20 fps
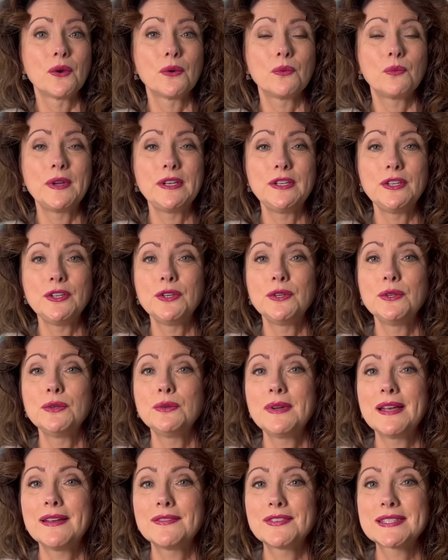when
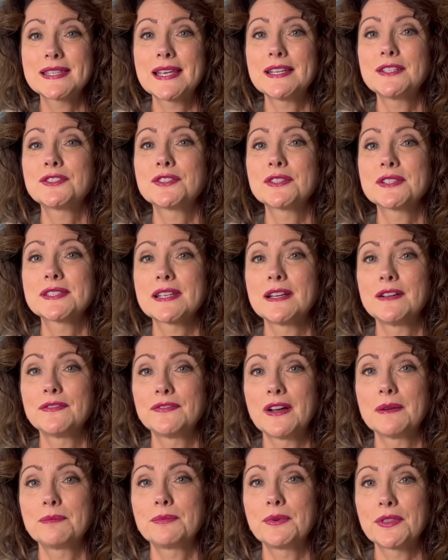you have set yourself
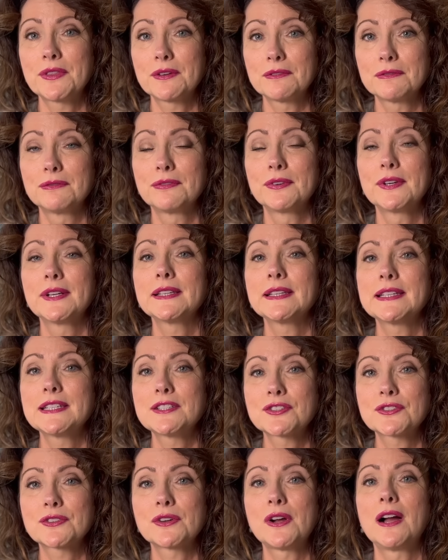up with a really
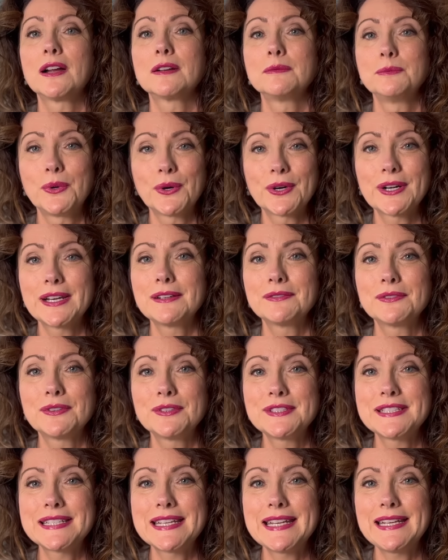strong morning
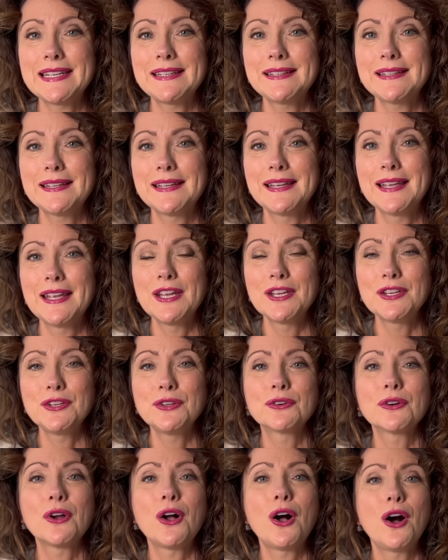routine,
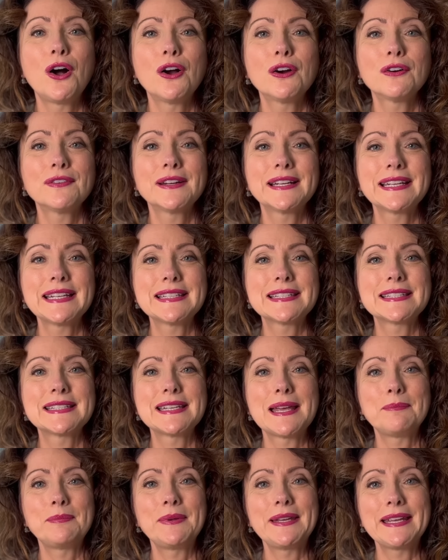you're already
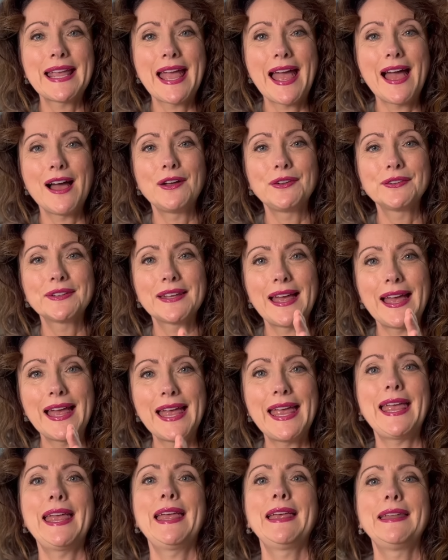stepping out
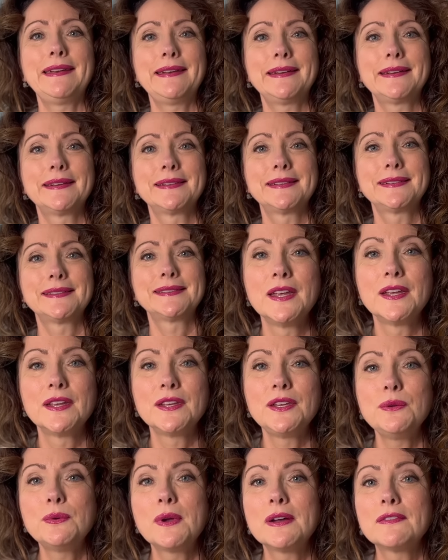ahead.
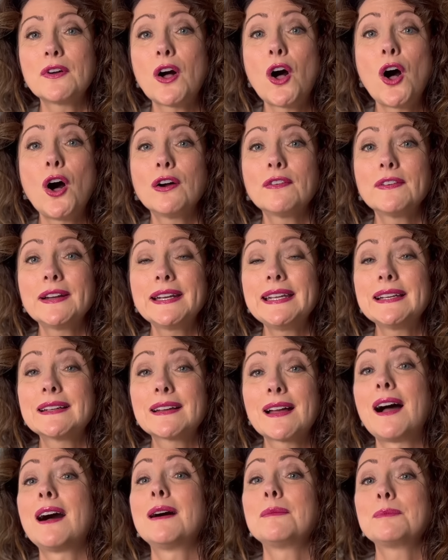You have already
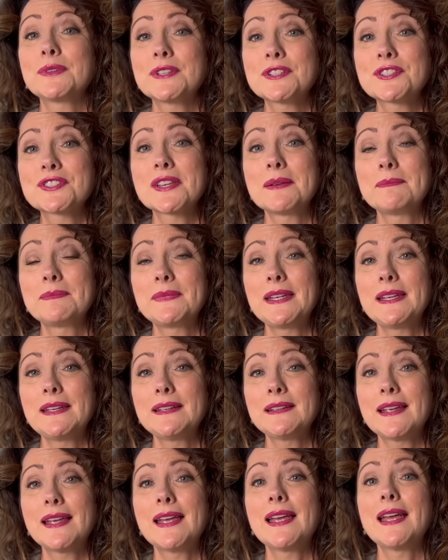accomplished
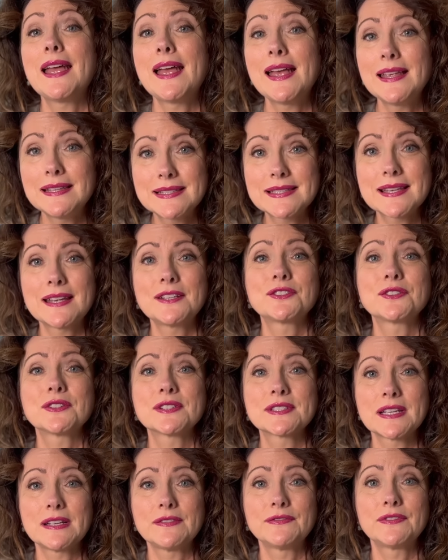something and set
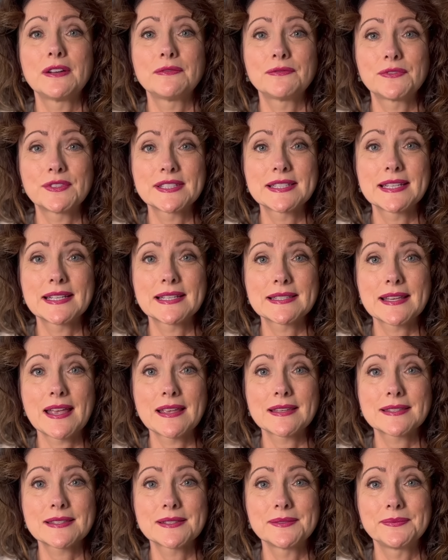yourself up for
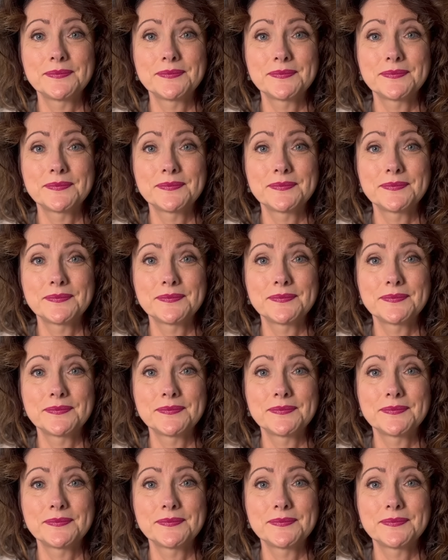success.